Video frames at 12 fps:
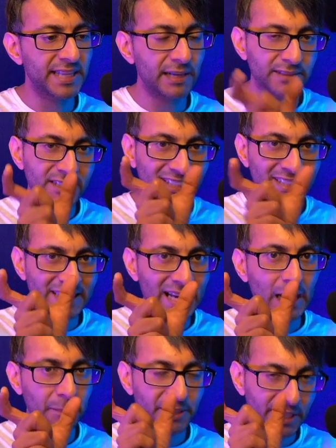Now there's a
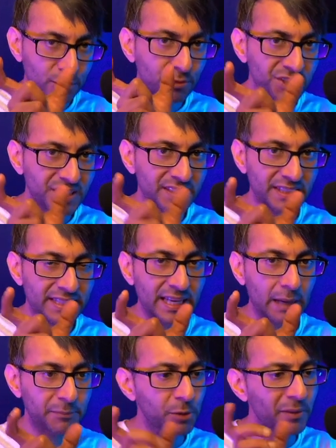gap. Can you see the
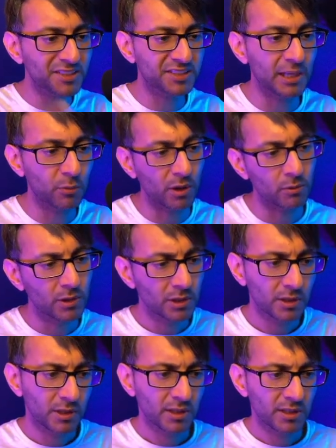gap? You might say, well,
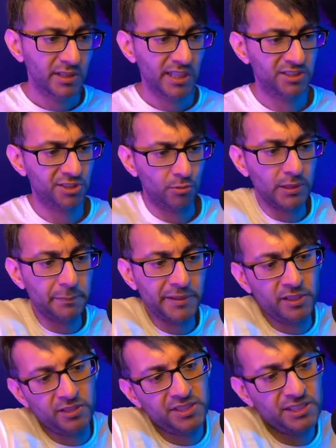it's only
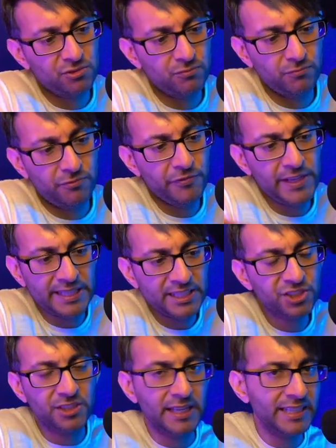because it's
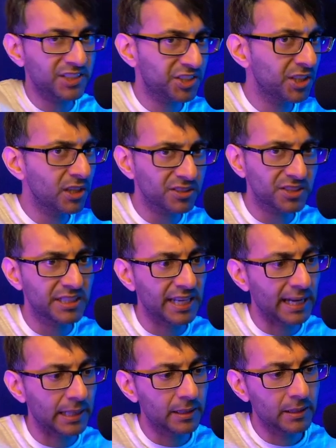finished and then it starts
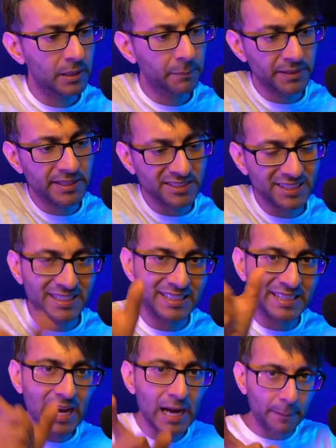again. But there's a
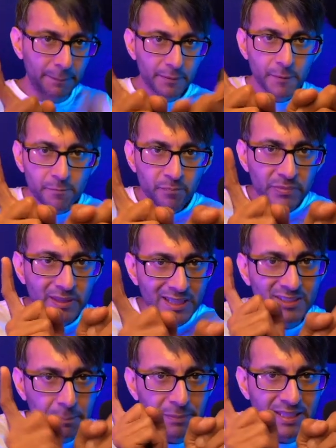gap.
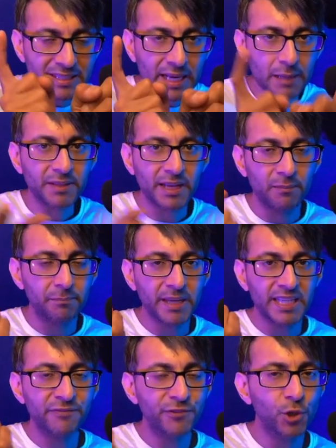There's a big gap there. And
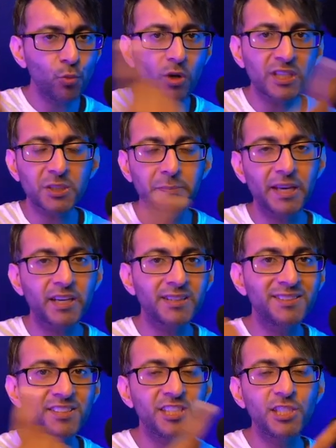if you want it to be a
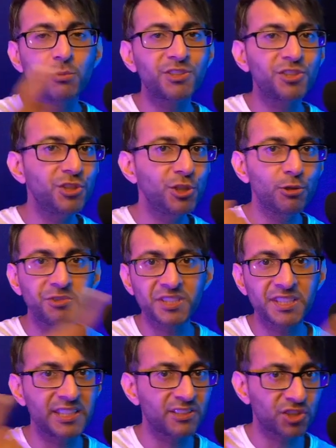continuous news
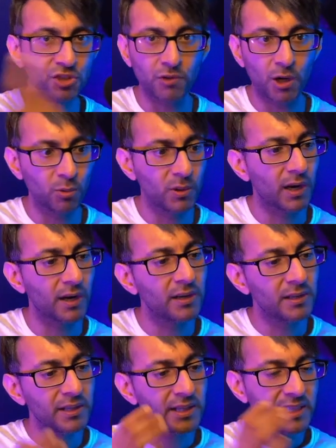ticking scroller,
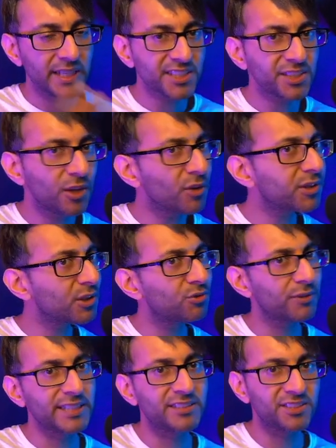it's not the
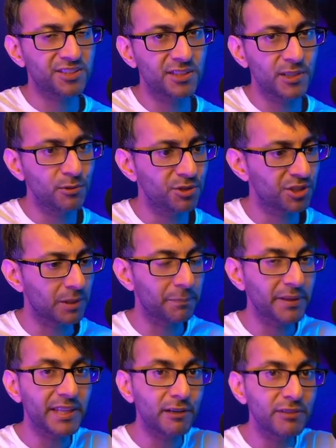greatest solution,
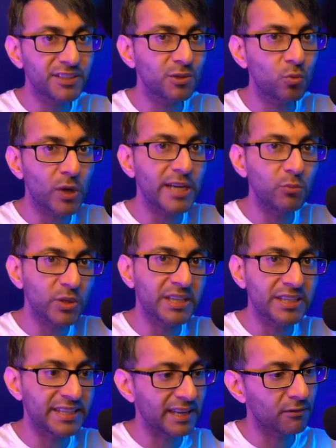but there is a way we
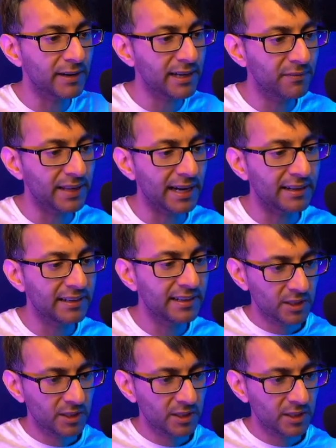can get around that.